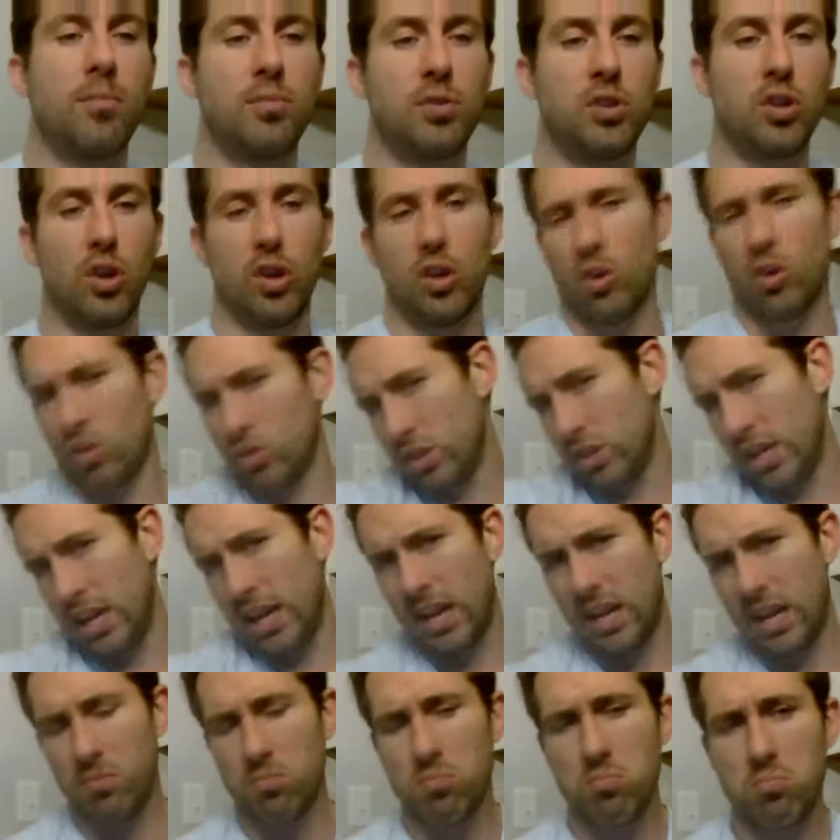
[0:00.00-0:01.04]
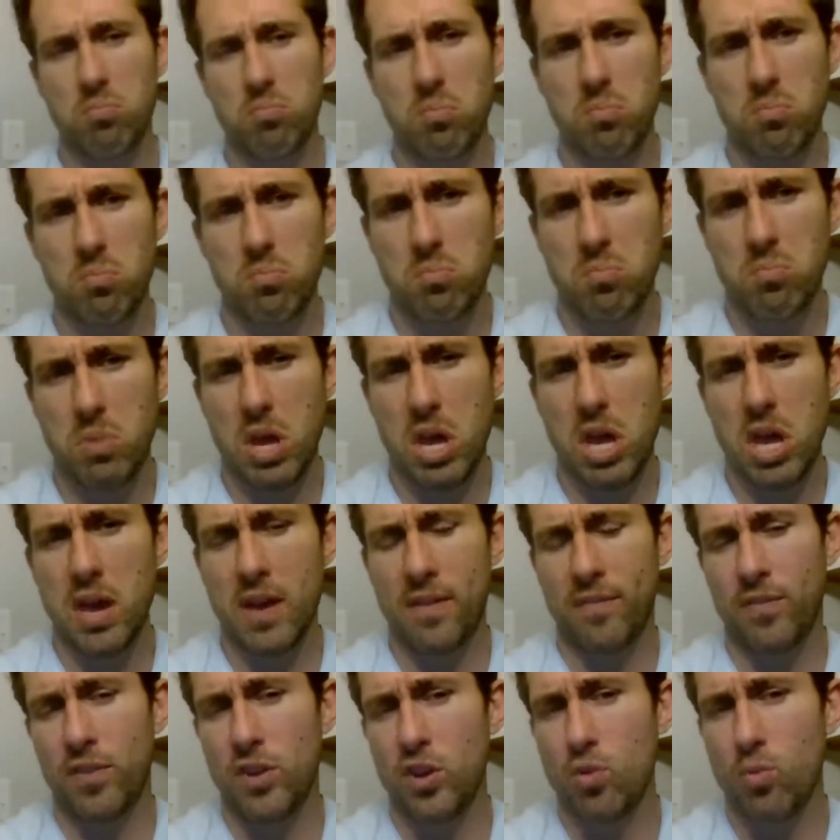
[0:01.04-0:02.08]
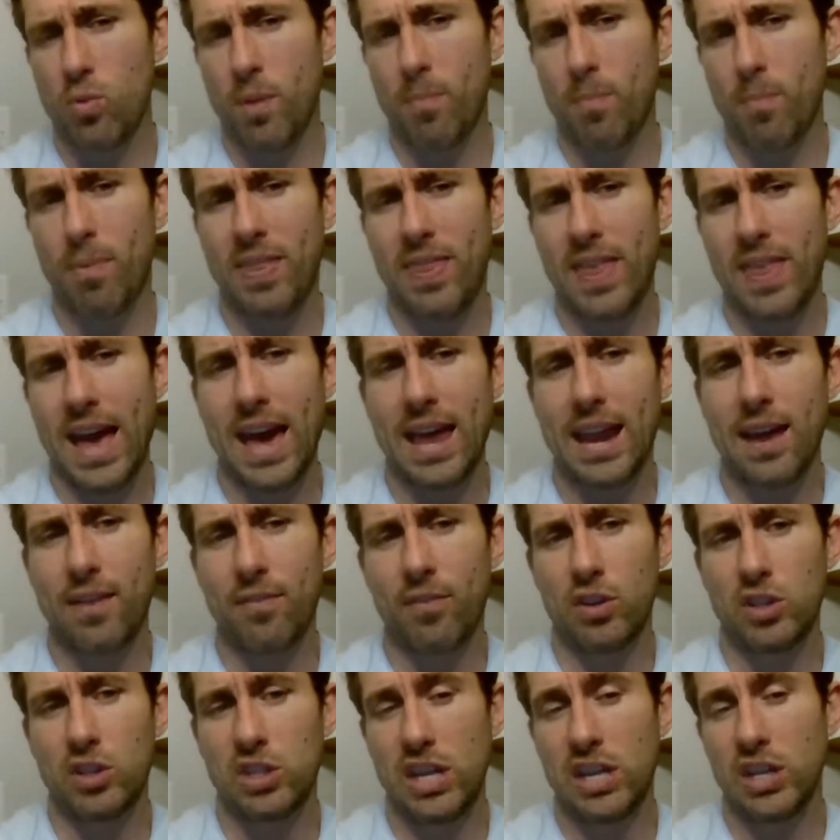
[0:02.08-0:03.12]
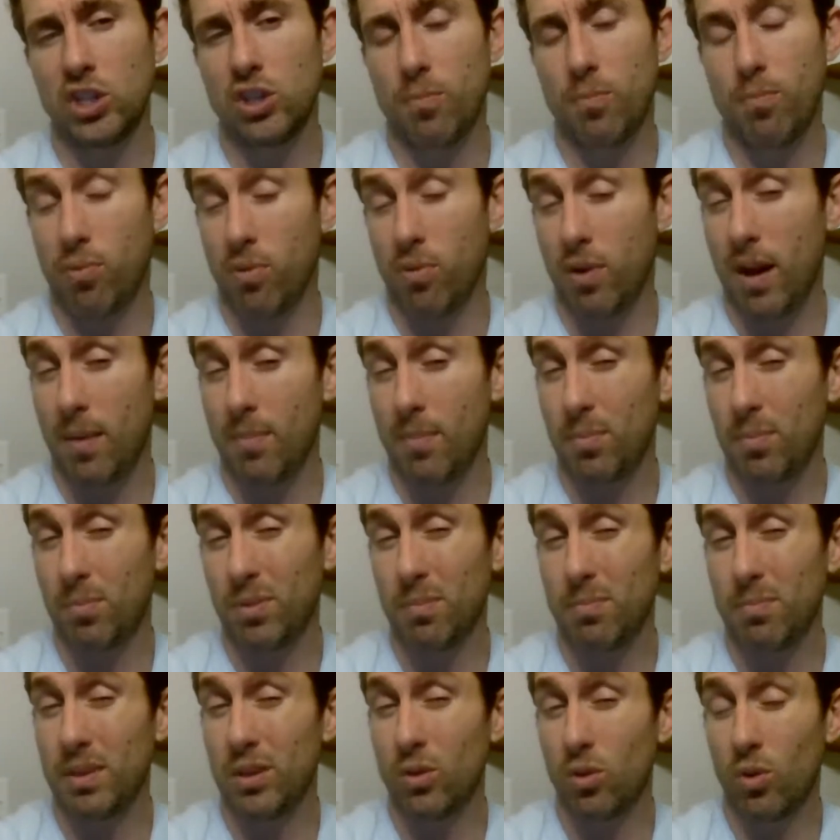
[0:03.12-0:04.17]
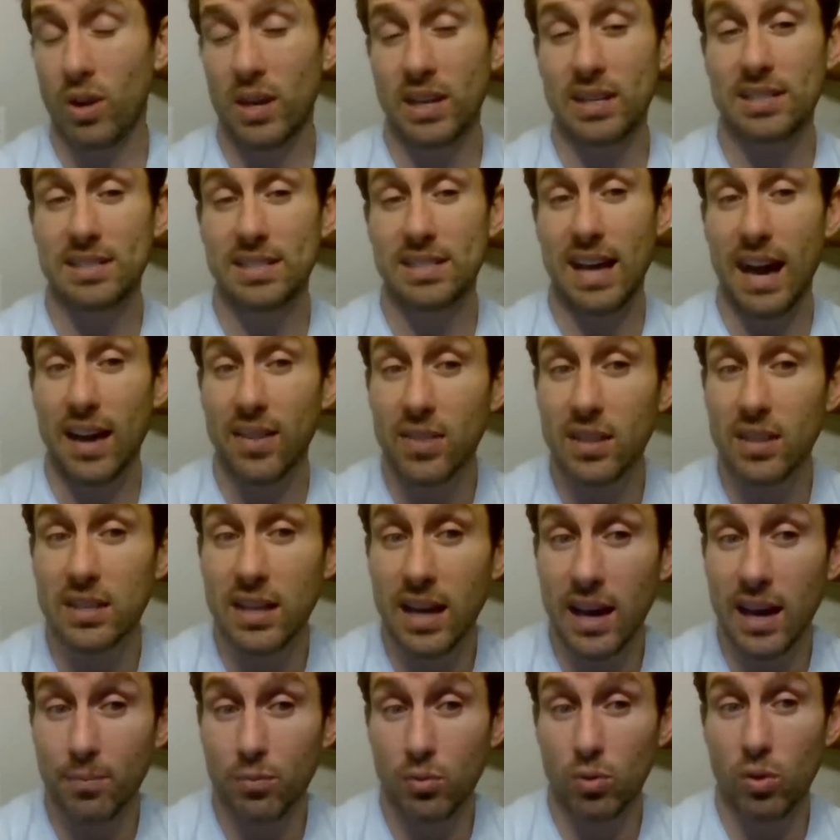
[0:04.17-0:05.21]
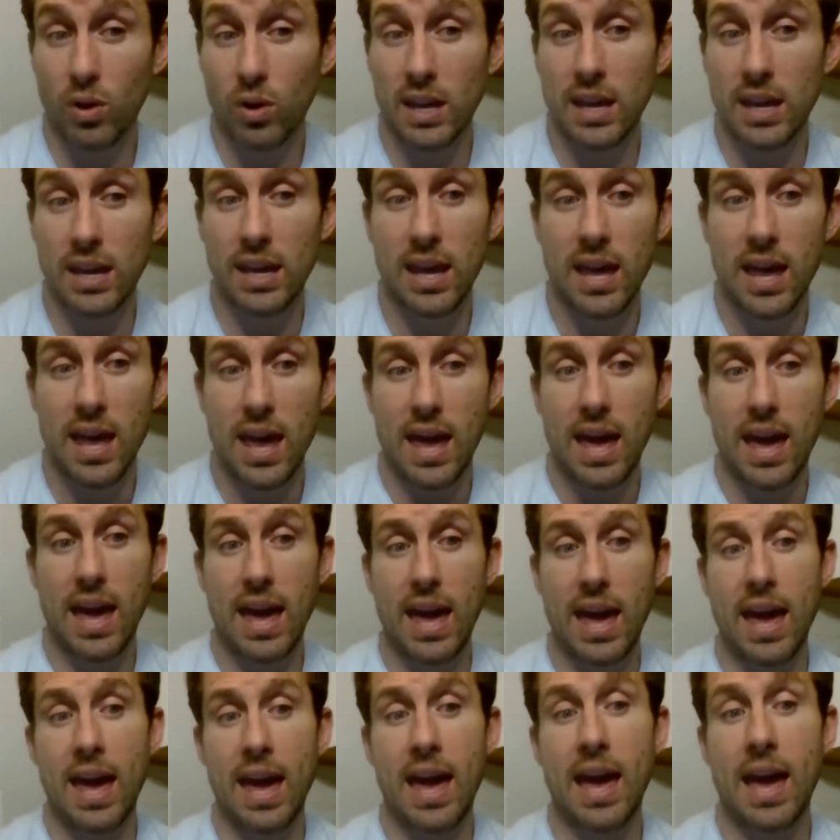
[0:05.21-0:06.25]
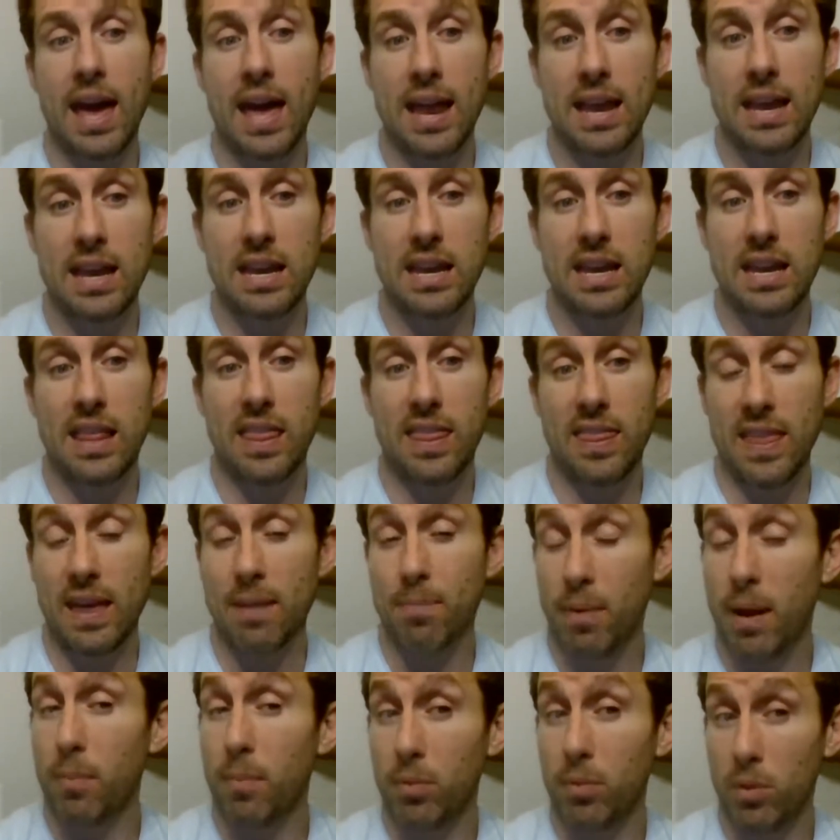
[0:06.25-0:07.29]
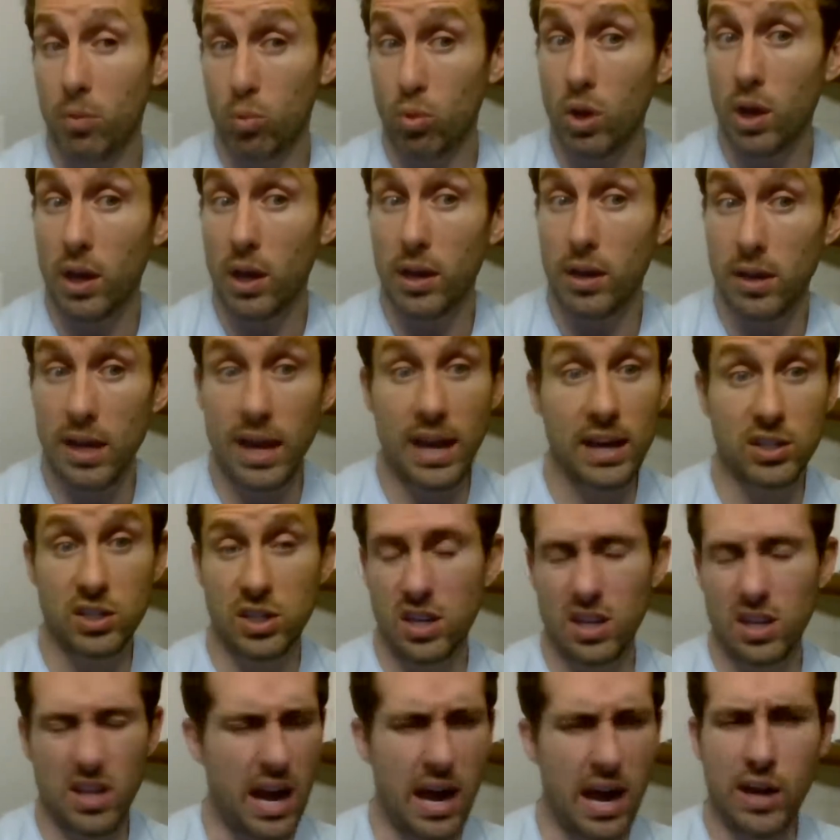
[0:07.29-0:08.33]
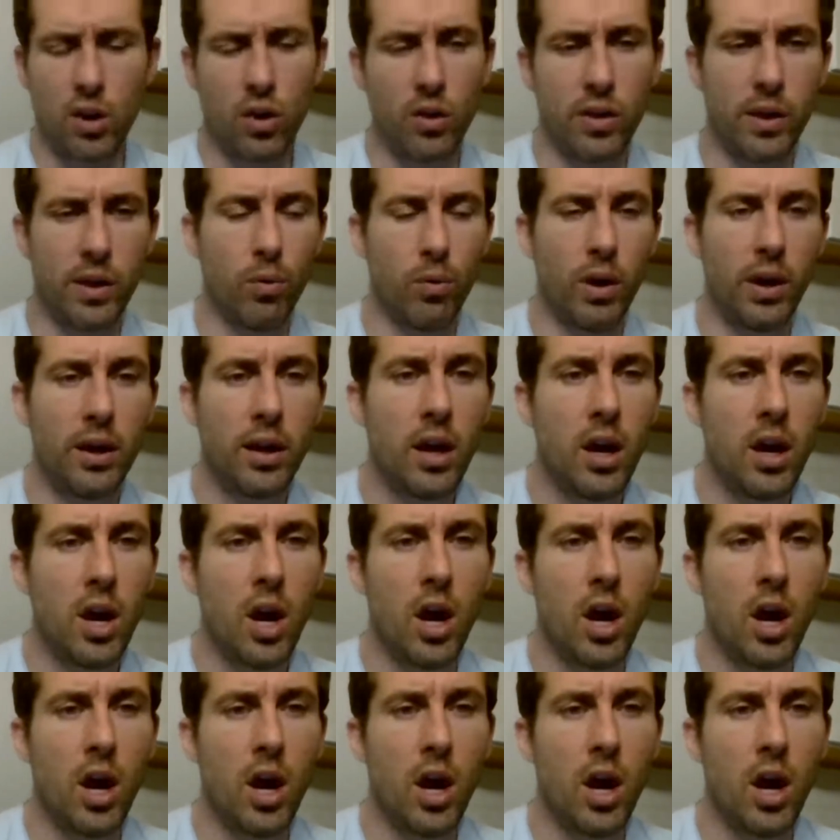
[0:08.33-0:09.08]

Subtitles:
So you were saying if you went by that average, they should probably be going inside the top 20, and they probably would. Actually, I know they would.